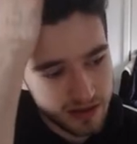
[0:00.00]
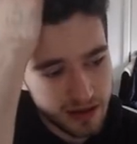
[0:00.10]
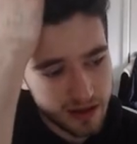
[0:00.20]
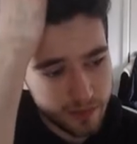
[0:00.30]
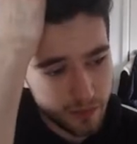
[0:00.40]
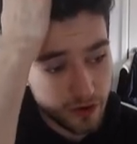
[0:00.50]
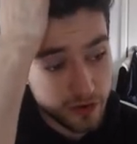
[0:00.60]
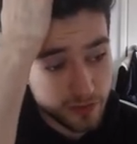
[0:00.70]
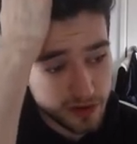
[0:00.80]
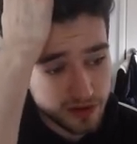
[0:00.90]

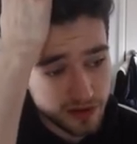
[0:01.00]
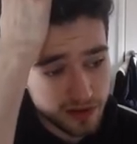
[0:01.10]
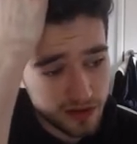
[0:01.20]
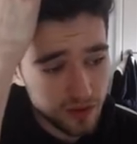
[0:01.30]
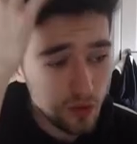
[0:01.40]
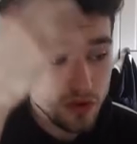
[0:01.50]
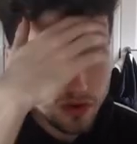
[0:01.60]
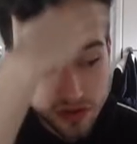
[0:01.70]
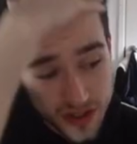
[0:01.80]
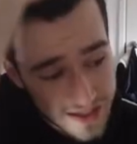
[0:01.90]
improvement. Or you
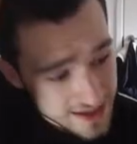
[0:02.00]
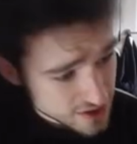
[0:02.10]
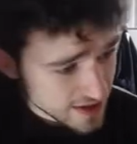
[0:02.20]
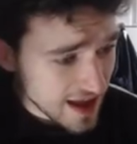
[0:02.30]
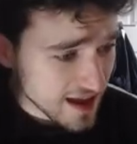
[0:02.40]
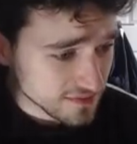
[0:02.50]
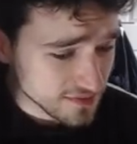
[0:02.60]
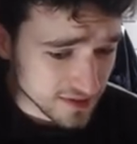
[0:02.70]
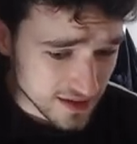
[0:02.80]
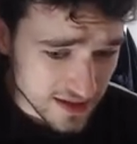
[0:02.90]
could just literally have
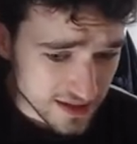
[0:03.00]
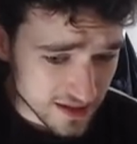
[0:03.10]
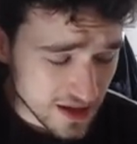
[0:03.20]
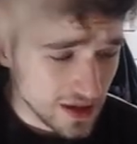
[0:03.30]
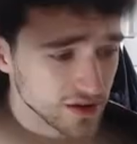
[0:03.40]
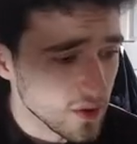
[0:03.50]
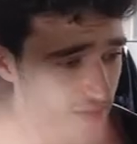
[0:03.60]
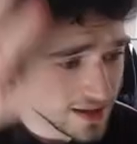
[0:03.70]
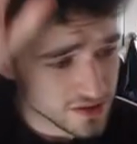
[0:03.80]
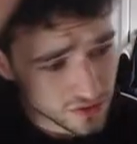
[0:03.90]
like no
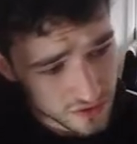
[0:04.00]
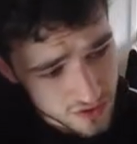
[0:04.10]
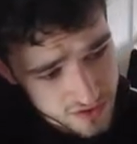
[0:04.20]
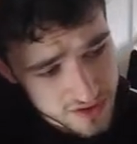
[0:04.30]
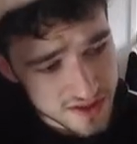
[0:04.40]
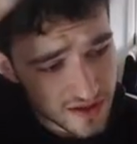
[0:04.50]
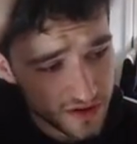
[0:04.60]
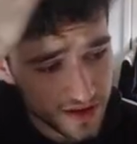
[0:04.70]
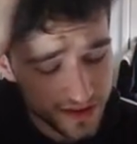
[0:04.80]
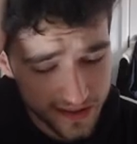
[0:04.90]
electoral colleges, no
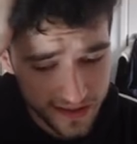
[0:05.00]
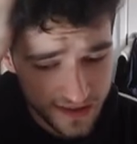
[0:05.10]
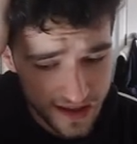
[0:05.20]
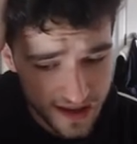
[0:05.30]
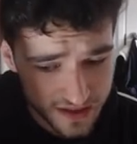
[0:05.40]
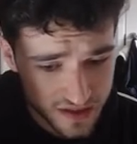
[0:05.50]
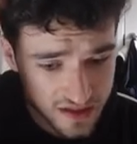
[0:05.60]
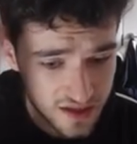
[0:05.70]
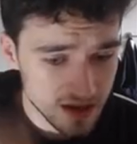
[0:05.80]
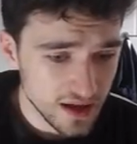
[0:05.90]
nothing like that.
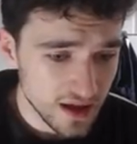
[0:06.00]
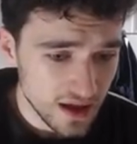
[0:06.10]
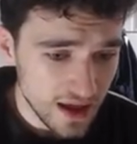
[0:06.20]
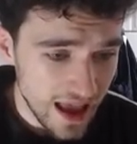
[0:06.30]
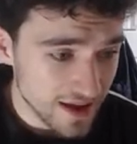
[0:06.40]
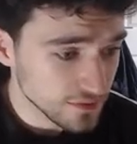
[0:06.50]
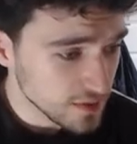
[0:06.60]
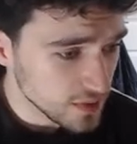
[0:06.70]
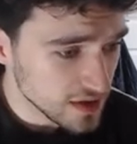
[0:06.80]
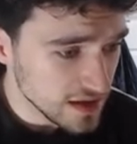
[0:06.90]
Just
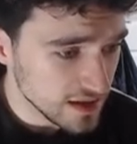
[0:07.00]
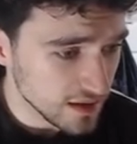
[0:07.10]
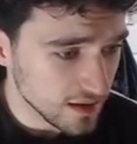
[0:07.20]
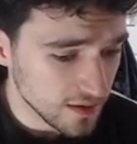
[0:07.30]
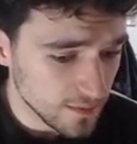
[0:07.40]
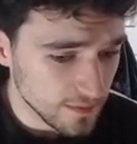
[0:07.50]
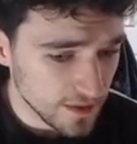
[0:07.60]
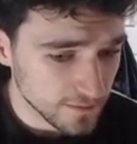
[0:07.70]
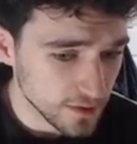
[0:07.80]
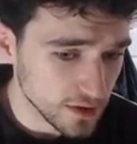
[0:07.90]
everybody
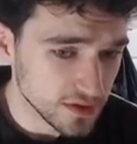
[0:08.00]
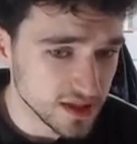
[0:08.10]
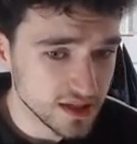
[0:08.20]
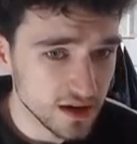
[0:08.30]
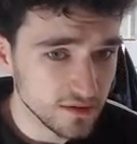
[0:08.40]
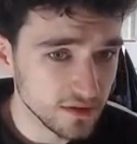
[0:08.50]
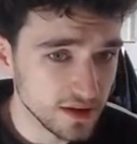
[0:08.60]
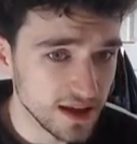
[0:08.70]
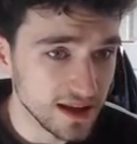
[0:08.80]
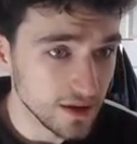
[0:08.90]
votes for
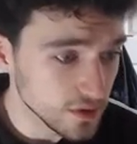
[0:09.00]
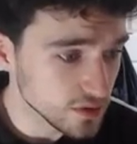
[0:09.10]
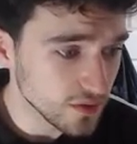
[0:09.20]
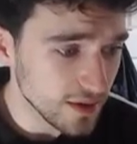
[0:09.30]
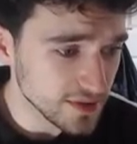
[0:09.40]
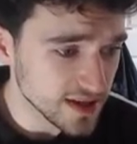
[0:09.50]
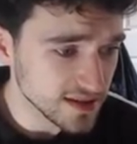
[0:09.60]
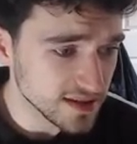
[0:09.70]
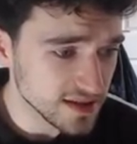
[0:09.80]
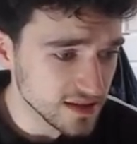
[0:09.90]
their local
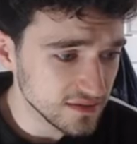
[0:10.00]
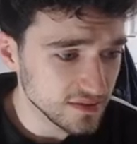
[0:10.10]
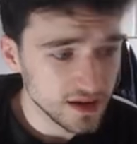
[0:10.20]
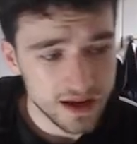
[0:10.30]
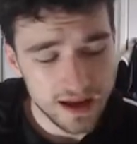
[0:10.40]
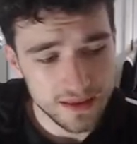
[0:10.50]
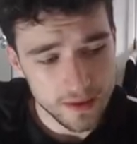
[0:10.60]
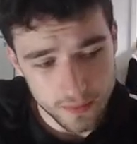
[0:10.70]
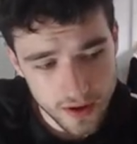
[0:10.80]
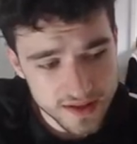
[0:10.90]
representative and
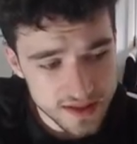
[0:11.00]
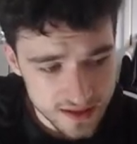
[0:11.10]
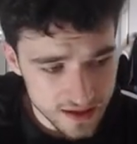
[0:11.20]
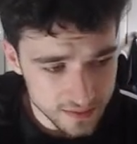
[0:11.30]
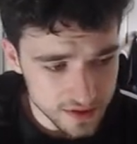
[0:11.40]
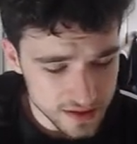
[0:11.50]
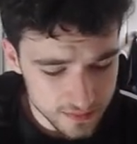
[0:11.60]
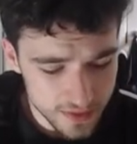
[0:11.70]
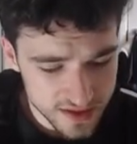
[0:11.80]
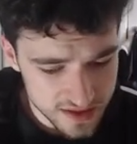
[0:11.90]
their president
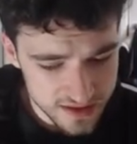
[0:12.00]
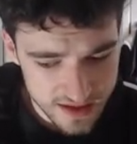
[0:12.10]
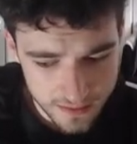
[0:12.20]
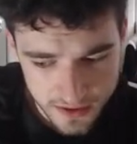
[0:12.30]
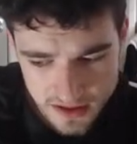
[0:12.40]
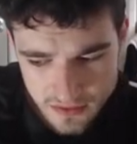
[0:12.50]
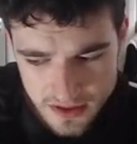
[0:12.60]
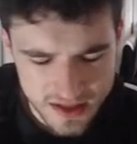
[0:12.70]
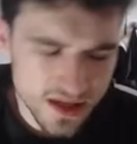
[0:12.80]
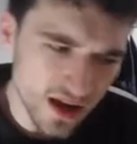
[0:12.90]
separately,
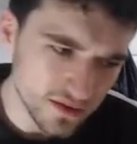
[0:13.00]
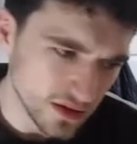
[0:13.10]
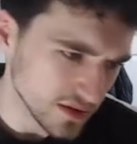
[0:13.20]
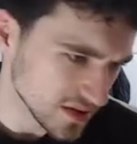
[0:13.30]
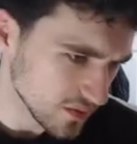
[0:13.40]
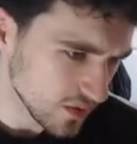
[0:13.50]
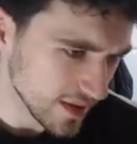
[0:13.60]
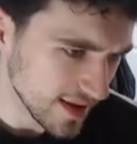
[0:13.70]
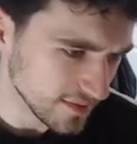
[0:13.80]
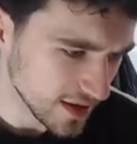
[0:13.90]
which is kind of close to what we
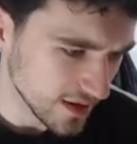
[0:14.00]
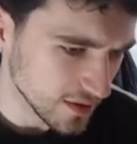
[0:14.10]
have now.